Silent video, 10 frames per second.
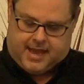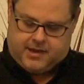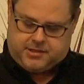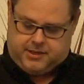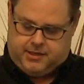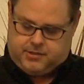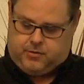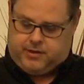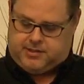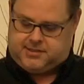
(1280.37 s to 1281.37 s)
actually is
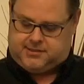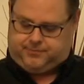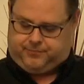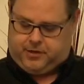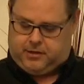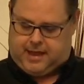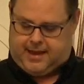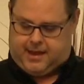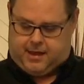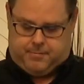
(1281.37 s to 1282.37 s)
going to feel
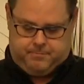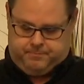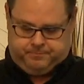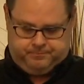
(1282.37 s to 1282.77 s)
like a, um,